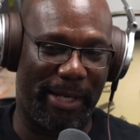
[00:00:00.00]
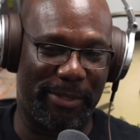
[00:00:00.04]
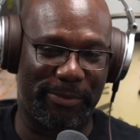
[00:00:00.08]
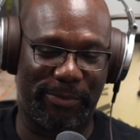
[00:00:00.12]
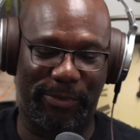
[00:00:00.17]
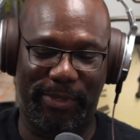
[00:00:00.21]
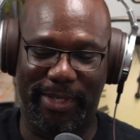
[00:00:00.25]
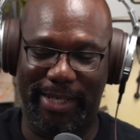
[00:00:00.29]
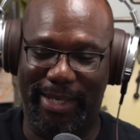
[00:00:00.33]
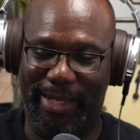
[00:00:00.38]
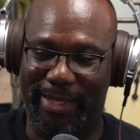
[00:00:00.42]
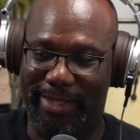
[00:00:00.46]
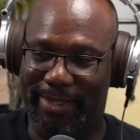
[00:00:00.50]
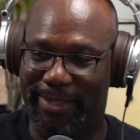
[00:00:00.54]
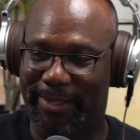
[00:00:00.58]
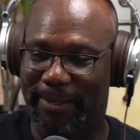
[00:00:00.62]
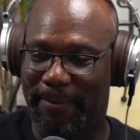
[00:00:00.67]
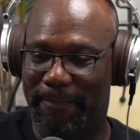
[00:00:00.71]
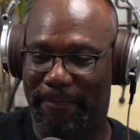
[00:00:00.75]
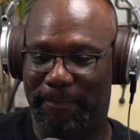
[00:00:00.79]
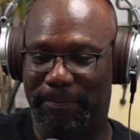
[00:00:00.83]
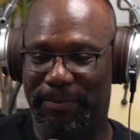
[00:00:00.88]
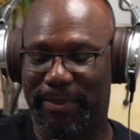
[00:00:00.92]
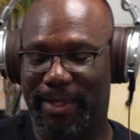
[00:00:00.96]
hours before you got here,
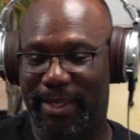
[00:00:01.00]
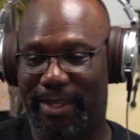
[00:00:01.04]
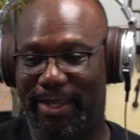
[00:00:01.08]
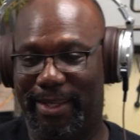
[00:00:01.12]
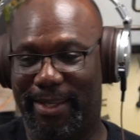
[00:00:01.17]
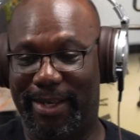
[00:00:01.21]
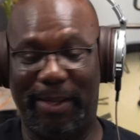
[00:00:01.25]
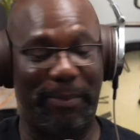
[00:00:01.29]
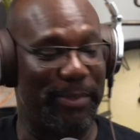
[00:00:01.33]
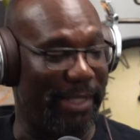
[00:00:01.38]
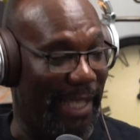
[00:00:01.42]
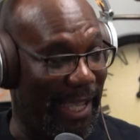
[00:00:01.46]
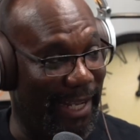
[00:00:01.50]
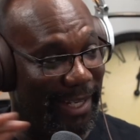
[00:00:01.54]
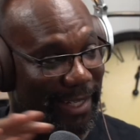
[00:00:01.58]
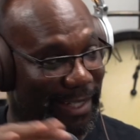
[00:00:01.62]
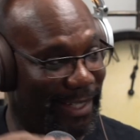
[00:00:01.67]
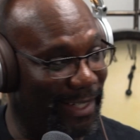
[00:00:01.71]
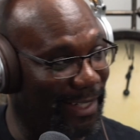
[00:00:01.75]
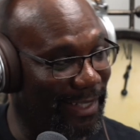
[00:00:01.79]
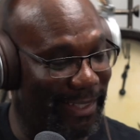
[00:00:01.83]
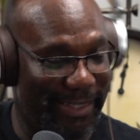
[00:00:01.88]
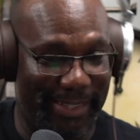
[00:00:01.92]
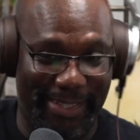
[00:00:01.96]
and I was
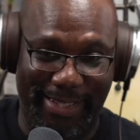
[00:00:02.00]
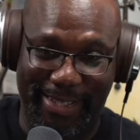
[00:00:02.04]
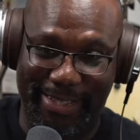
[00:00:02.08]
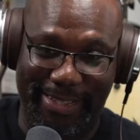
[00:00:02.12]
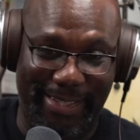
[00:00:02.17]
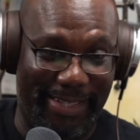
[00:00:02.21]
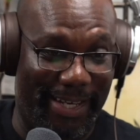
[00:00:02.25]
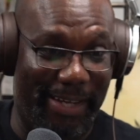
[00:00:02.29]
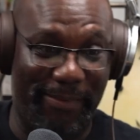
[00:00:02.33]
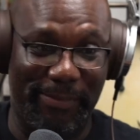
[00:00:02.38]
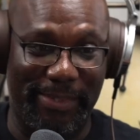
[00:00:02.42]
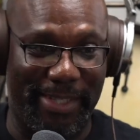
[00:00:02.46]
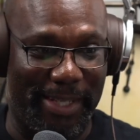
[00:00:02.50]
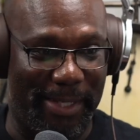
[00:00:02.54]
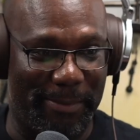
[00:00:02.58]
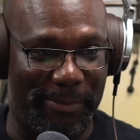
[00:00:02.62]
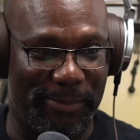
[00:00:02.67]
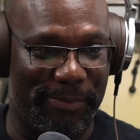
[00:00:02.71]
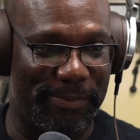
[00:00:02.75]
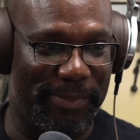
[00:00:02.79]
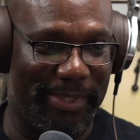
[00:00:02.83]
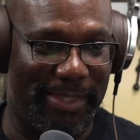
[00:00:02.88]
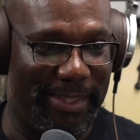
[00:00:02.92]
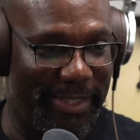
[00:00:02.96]
editing it and
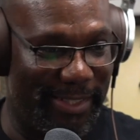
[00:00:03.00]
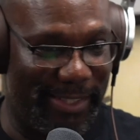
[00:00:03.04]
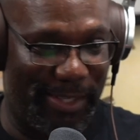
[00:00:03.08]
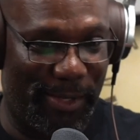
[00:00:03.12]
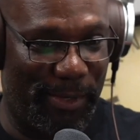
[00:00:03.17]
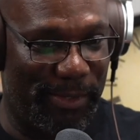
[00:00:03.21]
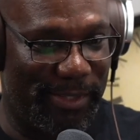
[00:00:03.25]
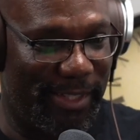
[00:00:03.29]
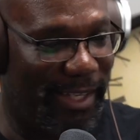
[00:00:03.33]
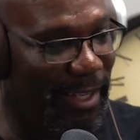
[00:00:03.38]
everything, and it's all